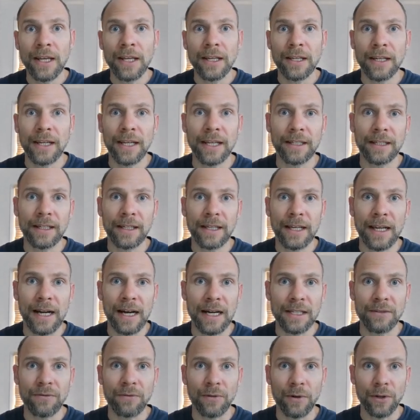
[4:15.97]
latent
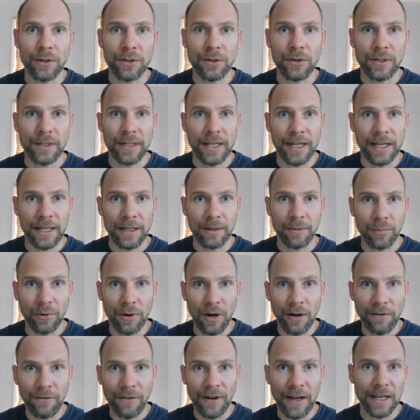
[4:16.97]
class versus latent
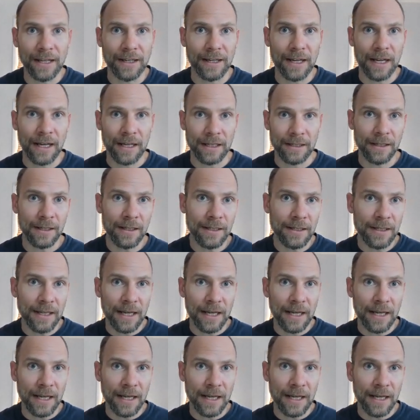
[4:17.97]
profile analysis.